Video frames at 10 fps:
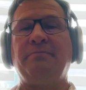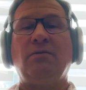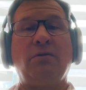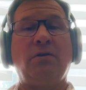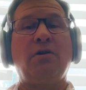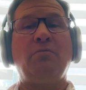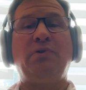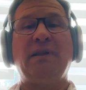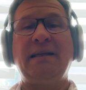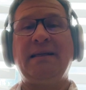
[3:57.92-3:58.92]
or
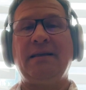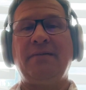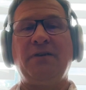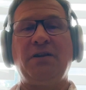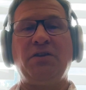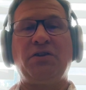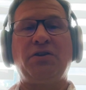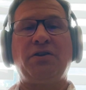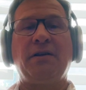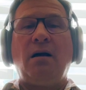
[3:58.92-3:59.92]
completely
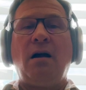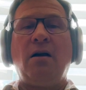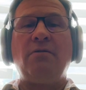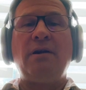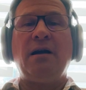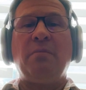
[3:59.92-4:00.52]
finish. Hurry